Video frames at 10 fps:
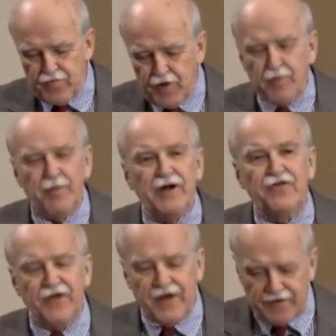You've heard
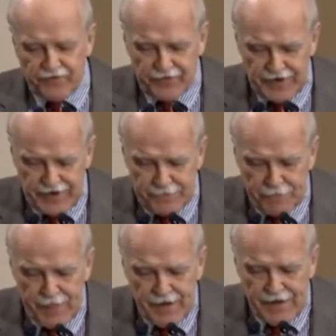Bernie Sanders say,
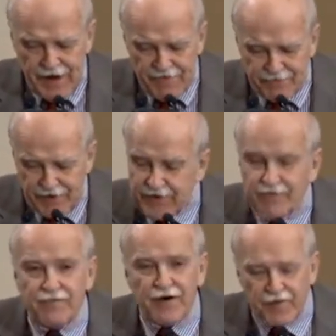"I find
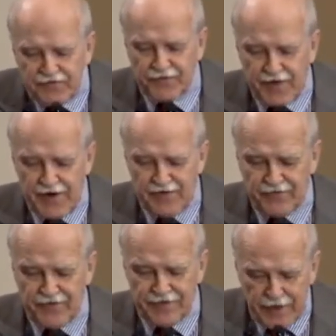it very
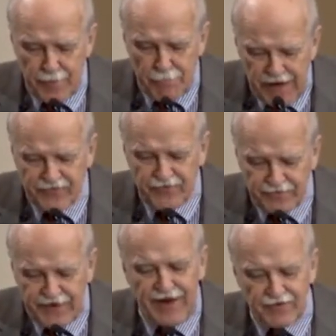strange that a
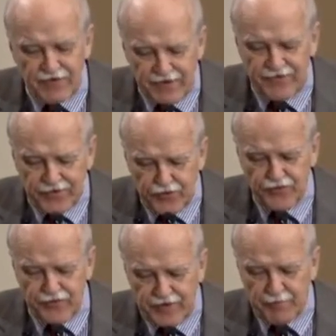major financial
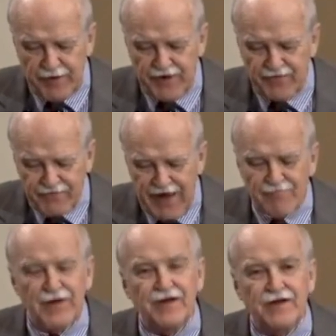institution that pays
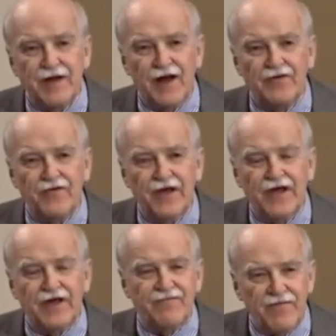$5 billion
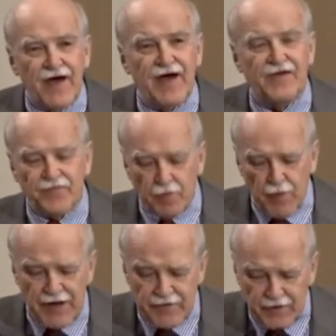in fines for
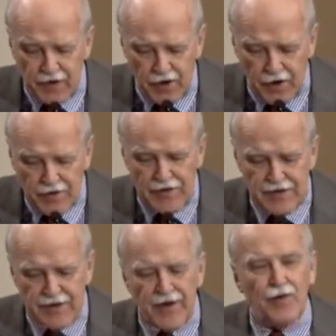breaking the law,
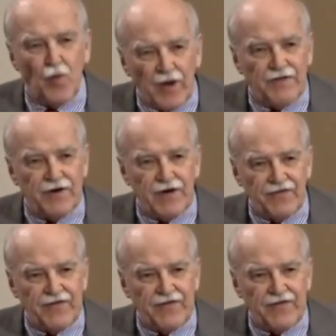not one of their